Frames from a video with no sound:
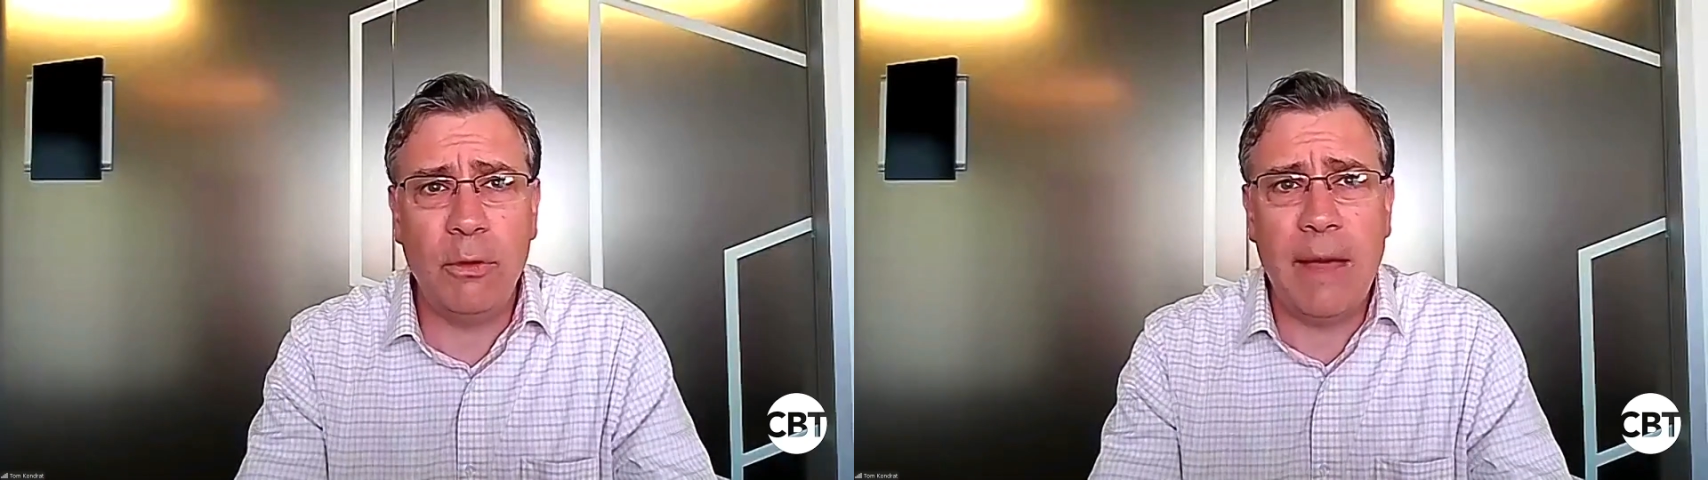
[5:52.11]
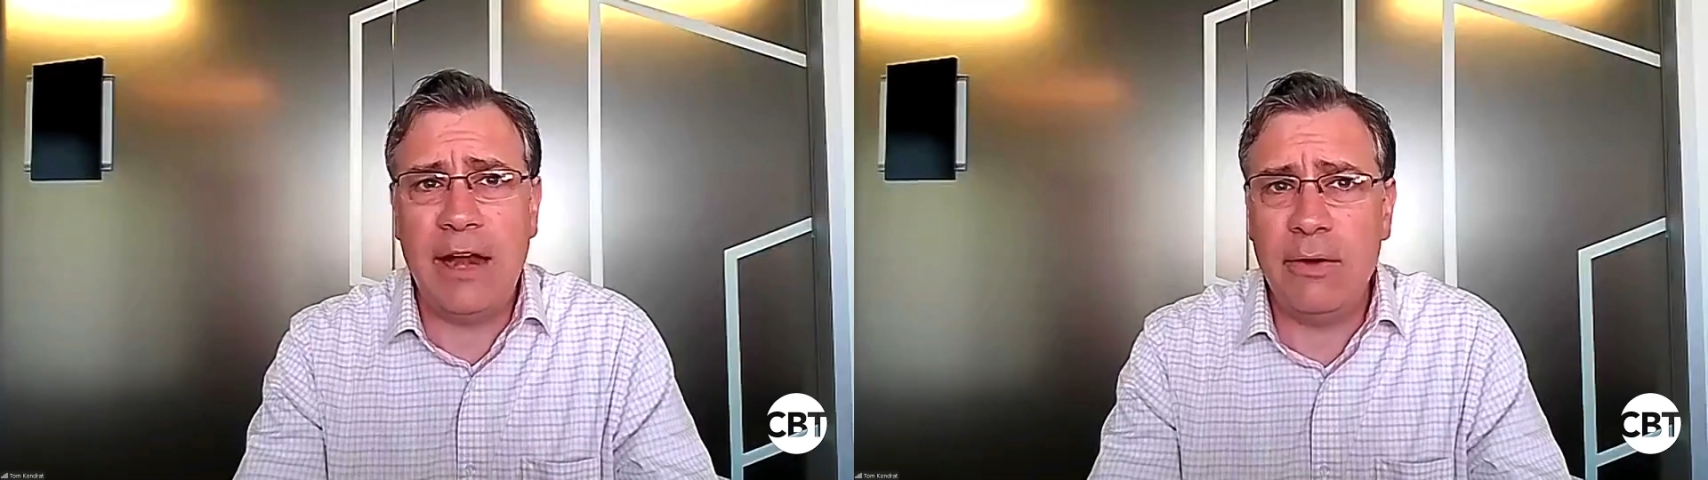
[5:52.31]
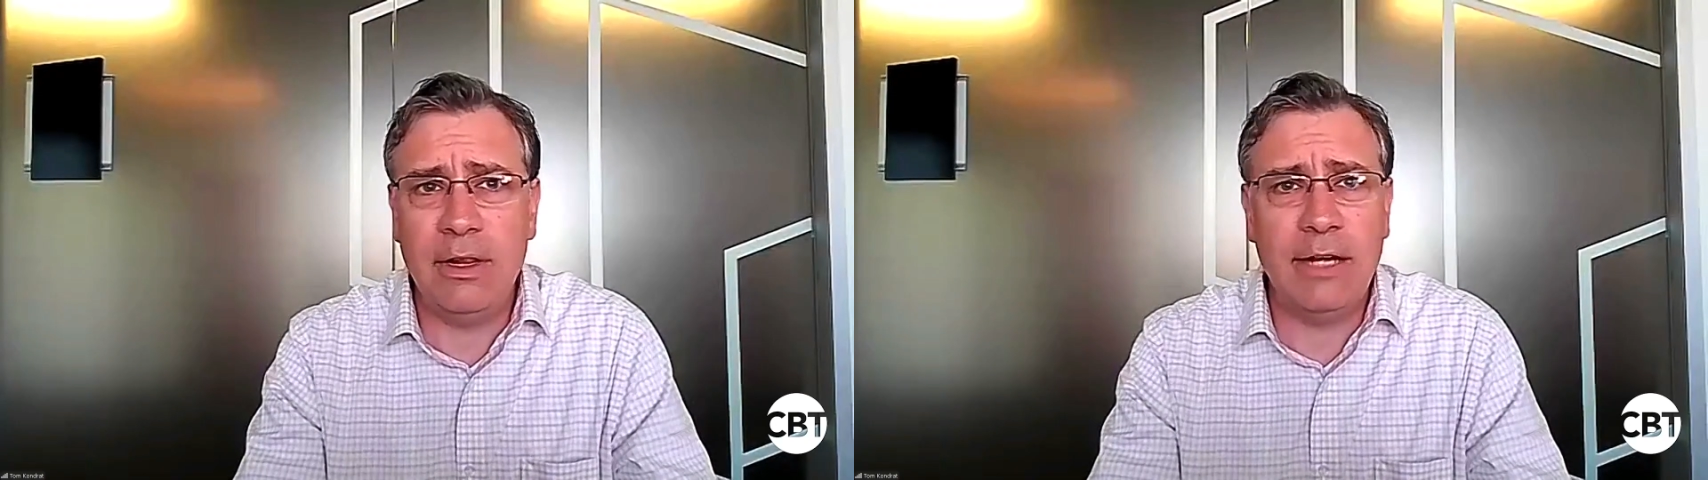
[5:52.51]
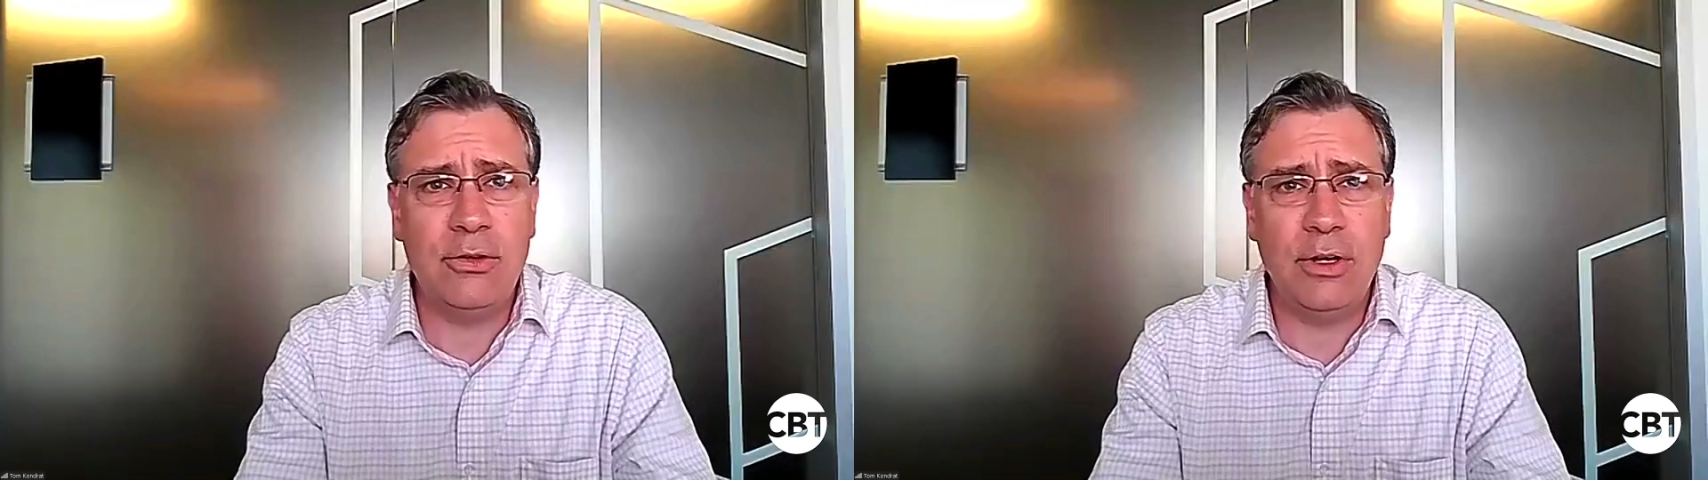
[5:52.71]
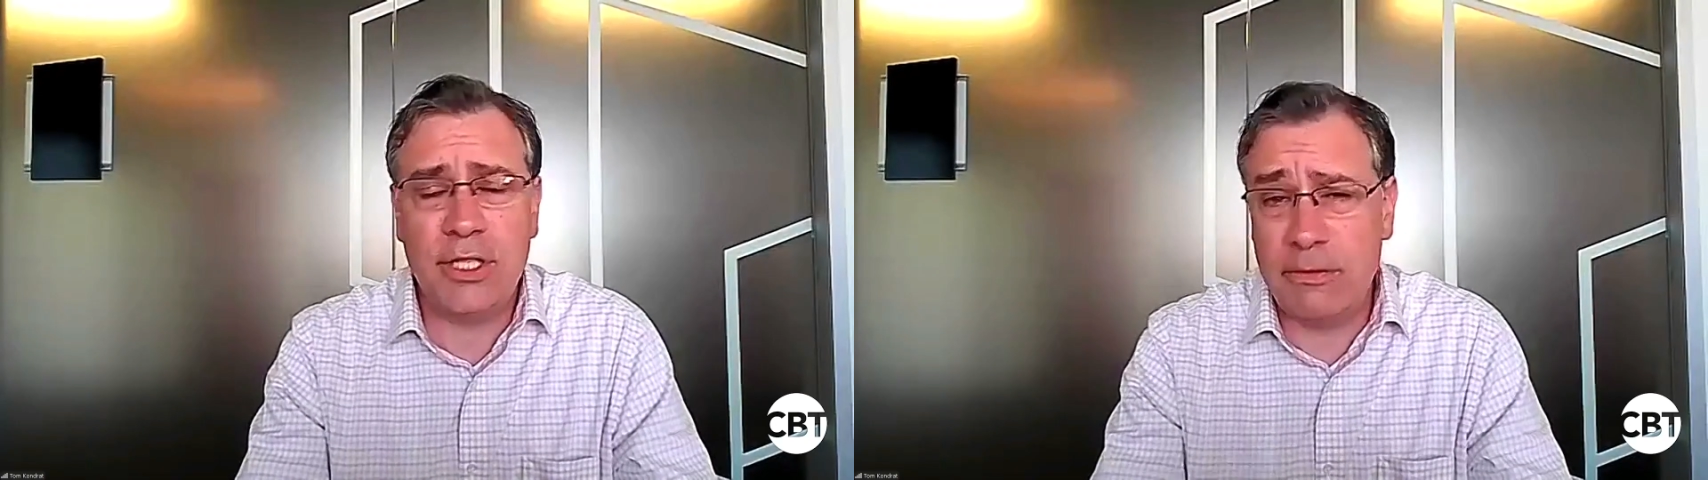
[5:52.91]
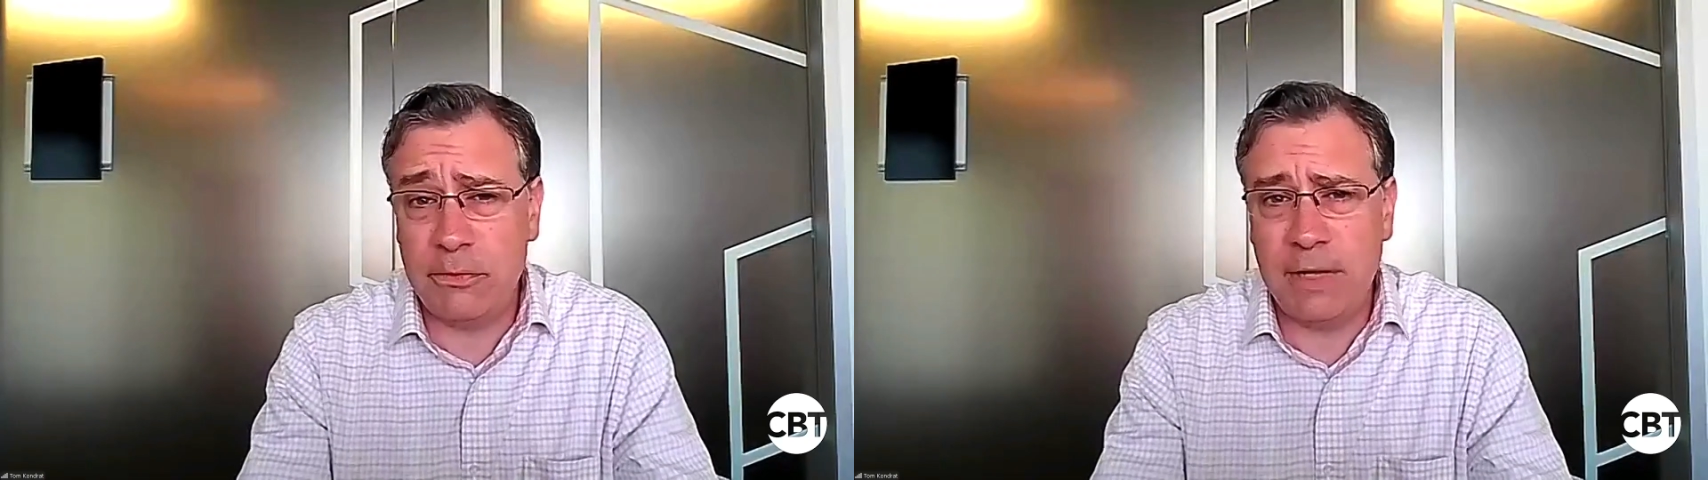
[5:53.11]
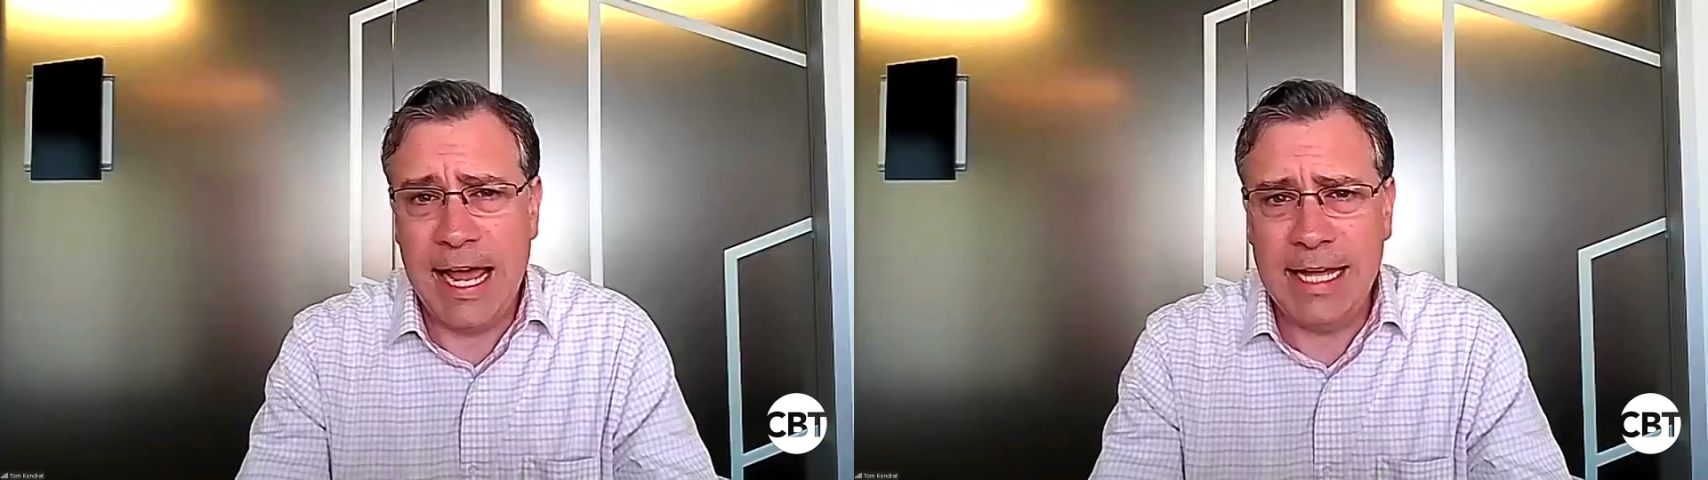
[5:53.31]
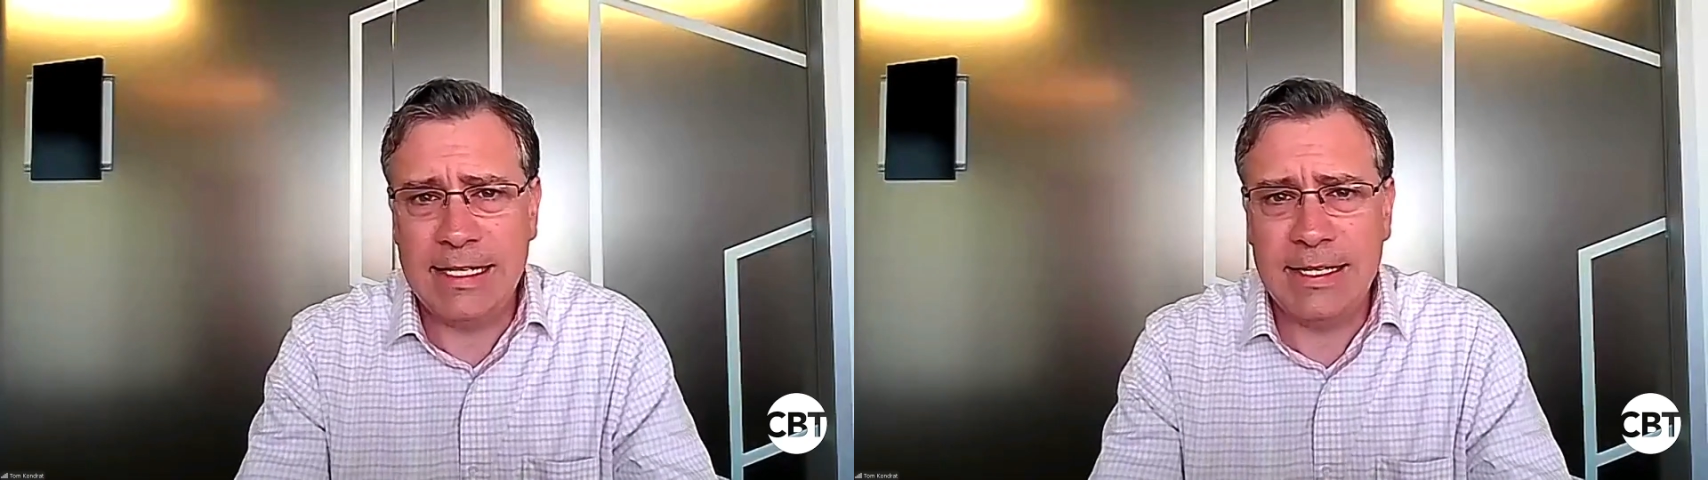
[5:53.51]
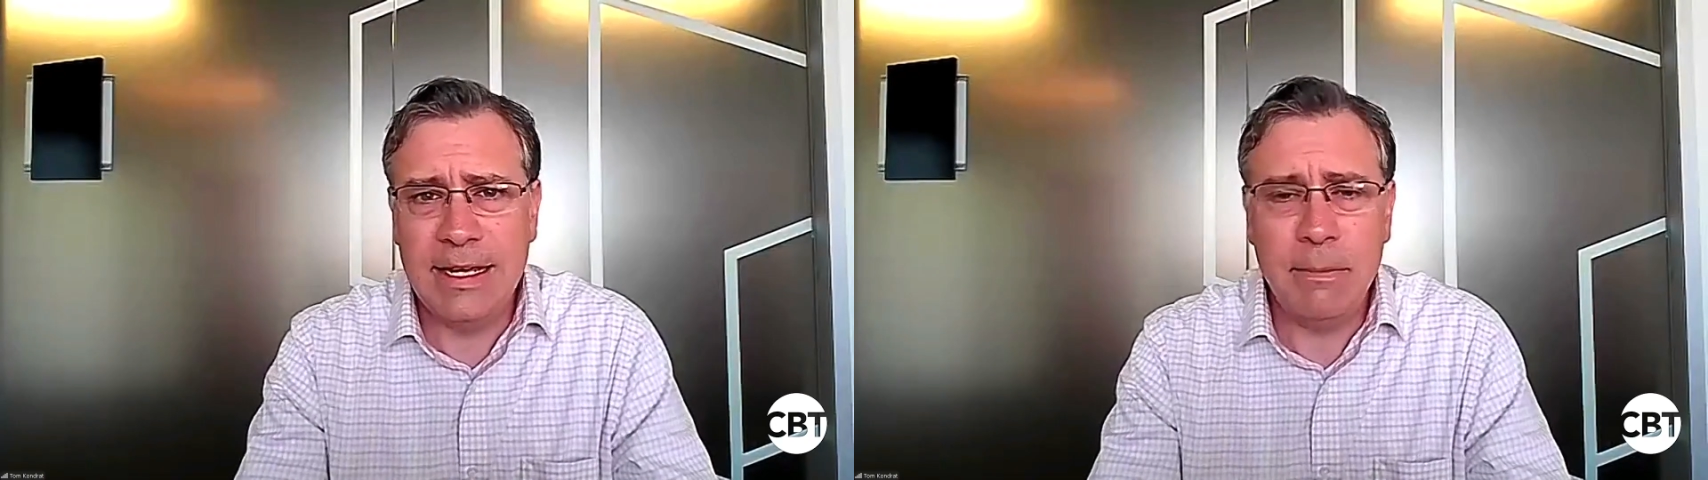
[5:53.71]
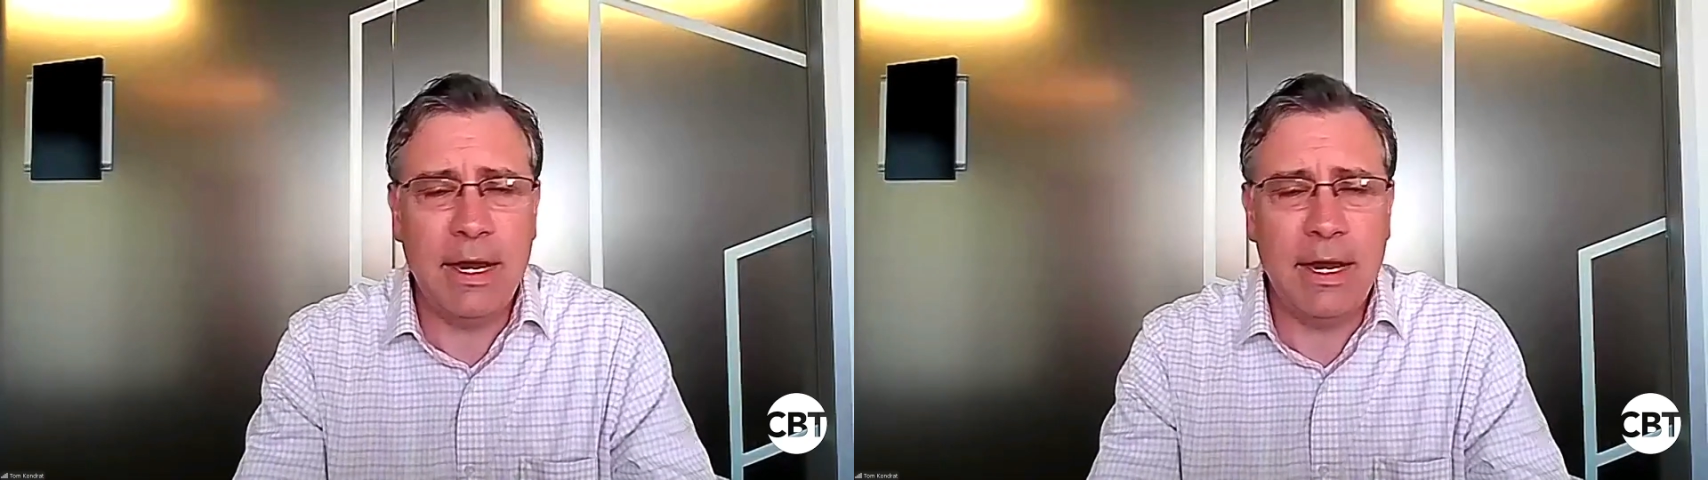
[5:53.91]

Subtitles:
battery electrics are flat, mm-hmm.